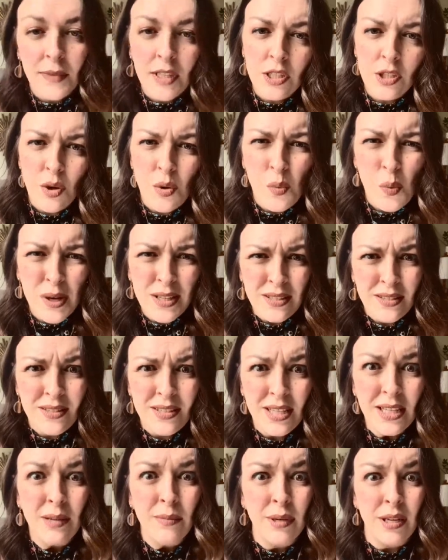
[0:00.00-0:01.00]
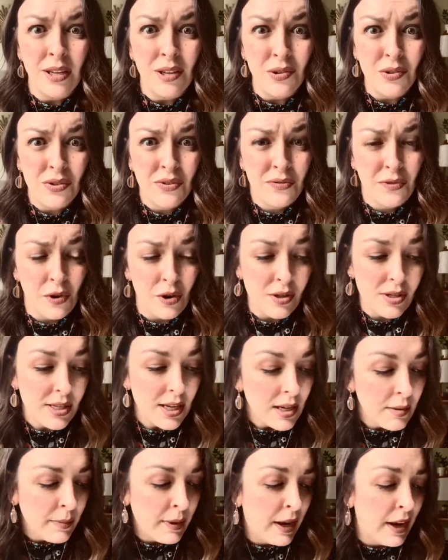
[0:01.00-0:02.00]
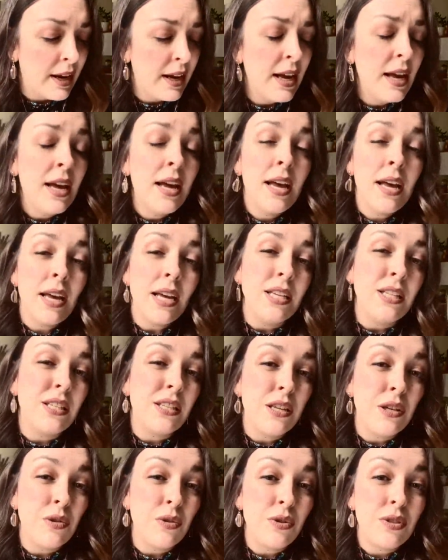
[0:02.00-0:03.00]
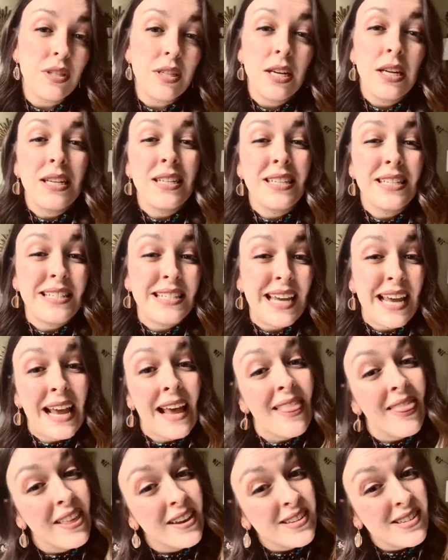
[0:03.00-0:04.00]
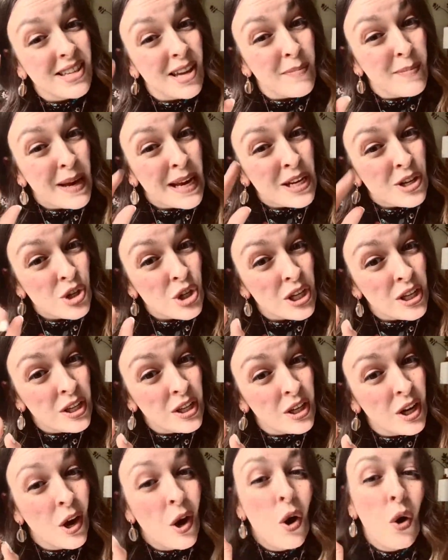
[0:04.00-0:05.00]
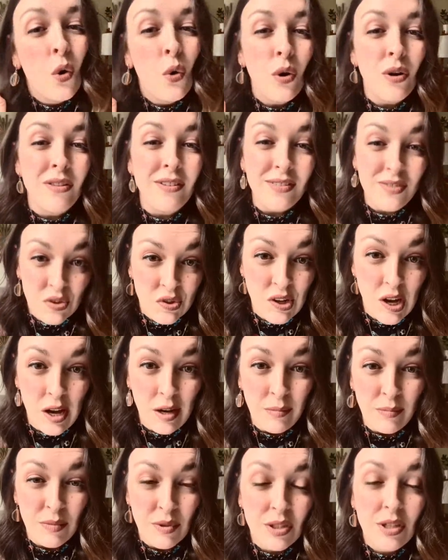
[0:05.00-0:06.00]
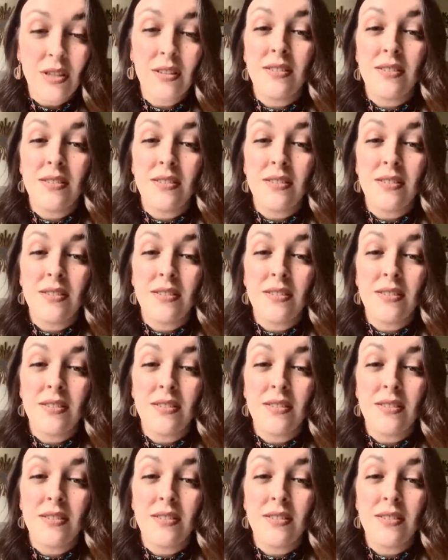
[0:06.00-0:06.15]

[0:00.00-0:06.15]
So what's sigma used for? Sigma is used to say the summation or the sum, to